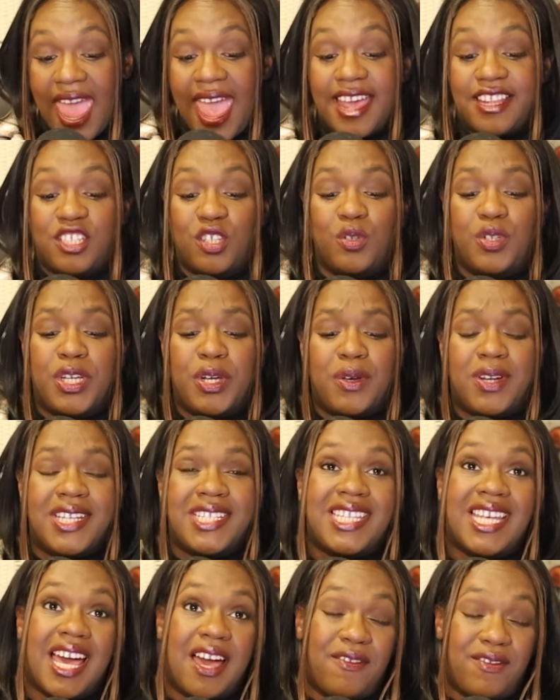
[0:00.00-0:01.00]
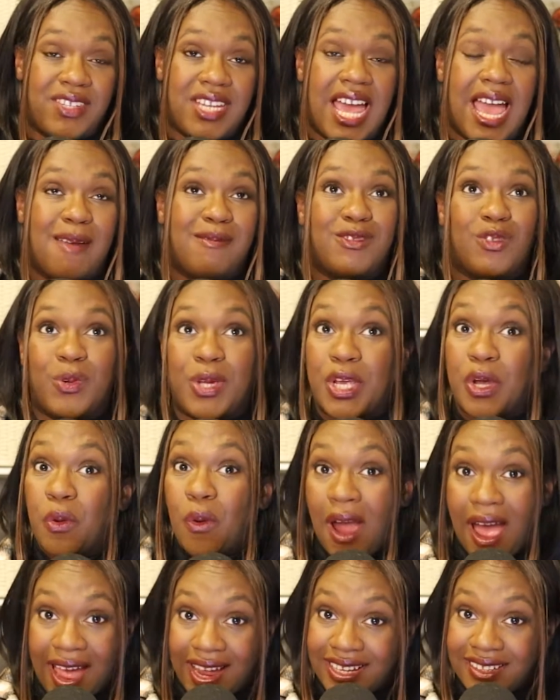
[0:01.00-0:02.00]
And so during tough times, we
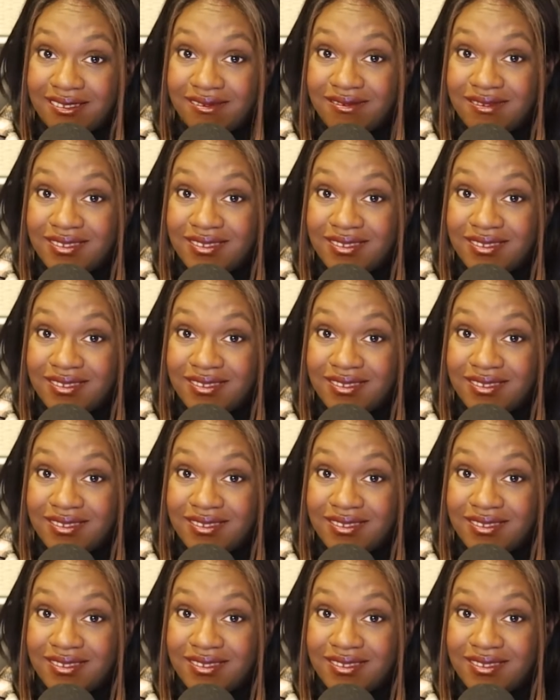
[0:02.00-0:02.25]
cry,